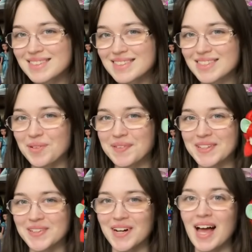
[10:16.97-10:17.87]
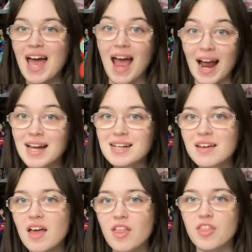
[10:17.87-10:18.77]
super cool. And
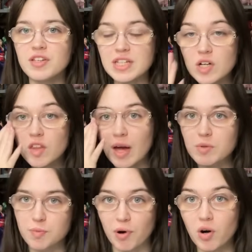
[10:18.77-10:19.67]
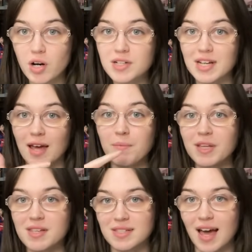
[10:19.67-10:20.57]
the deal that was brokered to get me
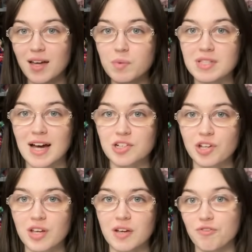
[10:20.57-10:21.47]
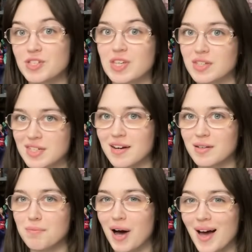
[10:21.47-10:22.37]
this head was actually
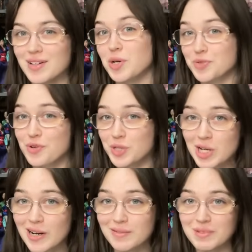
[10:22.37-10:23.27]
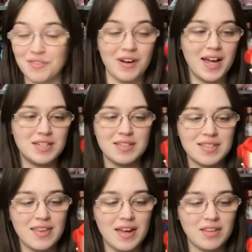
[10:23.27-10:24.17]
facilitated by Dolls for Dessert, if I didn't
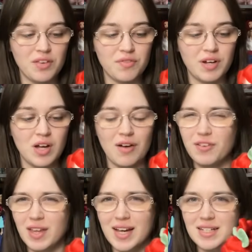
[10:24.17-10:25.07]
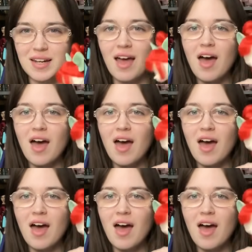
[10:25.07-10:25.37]
say that in the other video. I feel like I did.